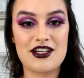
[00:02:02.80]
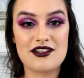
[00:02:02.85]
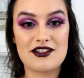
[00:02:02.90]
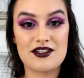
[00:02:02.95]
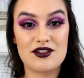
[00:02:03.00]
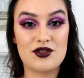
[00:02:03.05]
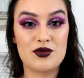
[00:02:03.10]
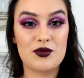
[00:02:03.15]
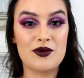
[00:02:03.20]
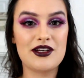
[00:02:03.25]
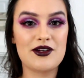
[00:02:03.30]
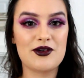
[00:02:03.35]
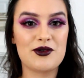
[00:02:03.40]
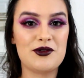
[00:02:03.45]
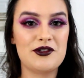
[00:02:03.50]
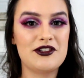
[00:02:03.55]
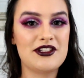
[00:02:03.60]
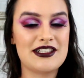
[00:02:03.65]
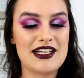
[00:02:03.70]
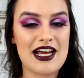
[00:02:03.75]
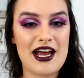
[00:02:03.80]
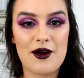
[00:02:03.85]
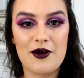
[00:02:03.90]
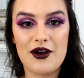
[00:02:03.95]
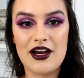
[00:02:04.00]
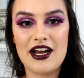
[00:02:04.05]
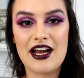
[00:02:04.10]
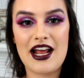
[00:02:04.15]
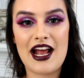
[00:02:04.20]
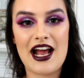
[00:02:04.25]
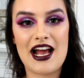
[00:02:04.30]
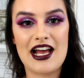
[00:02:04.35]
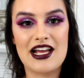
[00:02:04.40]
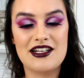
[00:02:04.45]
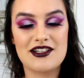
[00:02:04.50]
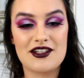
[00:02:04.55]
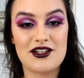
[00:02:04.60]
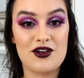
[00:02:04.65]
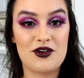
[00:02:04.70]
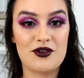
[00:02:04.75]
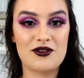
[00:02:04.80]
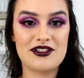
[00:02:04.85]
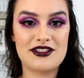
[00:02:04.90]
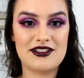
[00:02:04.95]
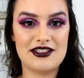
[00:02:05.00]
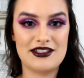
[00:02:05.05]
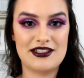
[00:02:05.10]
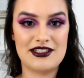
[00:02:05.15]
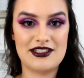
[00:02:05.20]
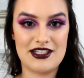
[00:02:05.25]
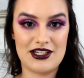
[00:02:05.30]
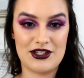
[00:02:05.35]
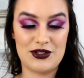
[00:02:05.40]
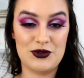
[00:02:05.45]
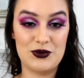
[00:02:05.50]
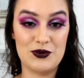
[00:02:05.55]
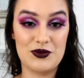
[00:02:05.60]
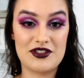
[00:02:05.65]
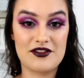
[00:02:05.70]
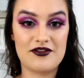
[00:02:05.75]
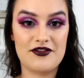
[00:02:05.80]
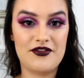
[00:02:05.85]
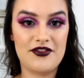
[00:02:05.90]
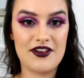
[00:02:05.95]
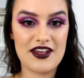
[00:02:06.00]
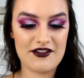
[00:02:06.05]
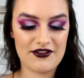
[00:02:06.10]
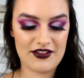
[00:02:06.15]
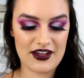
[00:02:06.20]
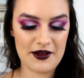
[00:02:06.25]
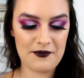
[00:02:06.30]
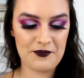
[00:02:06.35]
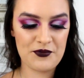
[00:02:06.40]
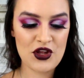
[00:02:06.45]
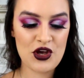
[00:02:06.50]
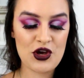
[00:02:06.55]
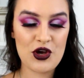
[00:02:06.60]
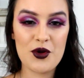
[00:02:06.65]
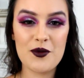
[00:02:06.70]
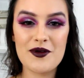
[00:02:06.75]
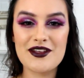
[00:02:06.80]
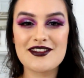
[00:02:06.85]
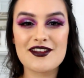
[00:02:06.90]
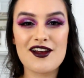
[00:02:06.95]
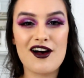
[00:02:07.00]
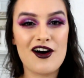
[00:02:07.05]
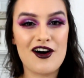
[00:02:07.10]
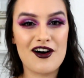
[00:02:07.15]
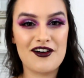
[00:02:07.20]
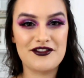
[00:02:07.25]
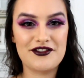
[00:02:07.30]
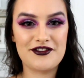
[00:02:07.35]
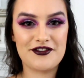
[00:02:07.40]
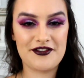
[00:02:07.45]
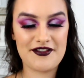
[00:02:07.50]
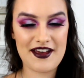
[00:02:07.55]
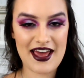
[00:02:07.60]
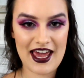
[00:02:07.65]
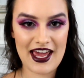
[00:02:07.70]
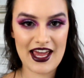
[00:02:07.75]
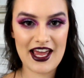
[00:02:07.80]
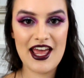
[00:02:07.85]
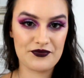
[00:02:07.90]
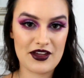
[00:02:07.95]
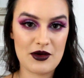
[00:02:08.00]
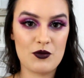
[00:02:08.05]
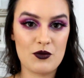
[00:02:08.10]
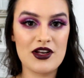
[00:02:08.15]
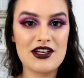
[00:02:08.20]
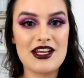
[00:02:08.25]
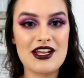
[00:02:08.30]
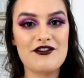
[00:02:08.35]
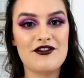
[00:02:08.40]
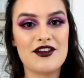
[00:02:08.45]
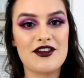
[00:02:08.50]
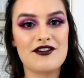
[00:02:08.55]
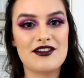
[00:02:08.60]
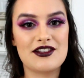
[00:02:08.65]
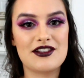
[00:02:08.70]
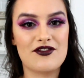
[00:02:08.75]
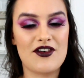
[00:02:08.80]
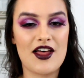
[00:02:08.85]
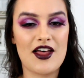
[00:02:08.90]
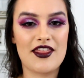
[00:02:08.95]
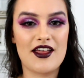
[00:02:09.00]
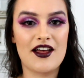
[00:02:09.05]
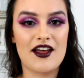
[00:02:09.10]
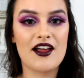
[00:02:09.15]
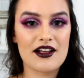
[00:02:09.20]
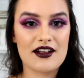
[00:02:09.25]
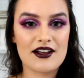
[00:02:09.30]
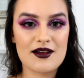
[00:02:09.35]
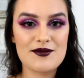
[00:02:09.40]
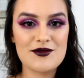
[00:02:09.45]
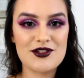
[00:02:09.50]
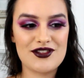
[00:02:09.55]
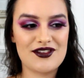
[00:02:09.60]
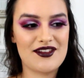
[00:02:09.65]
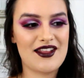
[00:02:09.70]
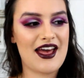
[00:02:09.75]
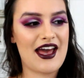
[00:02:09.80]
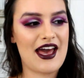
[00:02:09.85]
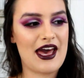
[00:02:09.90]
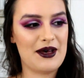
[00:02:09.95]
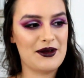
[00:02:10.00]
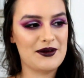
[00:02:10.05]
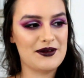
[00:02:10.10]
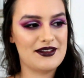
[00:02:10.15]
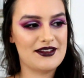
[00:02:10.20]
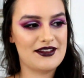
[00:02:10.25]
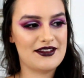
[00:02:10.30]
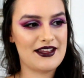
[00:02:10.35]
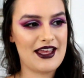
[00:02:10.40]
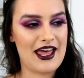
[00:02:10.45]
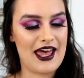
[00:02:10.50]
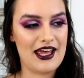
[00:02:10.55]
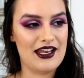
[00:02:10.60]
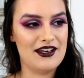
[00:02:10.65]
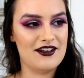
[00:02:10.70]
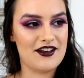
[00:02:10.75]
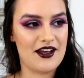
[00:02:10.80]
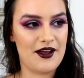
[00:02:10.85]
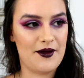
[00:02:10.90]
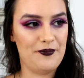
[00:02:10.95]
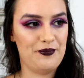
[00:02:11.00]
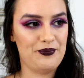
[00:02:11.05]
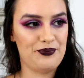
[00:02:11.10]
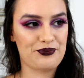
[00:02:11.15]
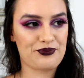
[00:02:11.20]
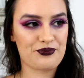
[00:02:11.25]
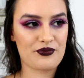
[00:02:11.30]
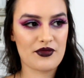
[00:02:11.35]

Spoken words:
has a twin called Taryn and an older sister called Vivi, who is half Fae. And one day Vivi's father comes to their house and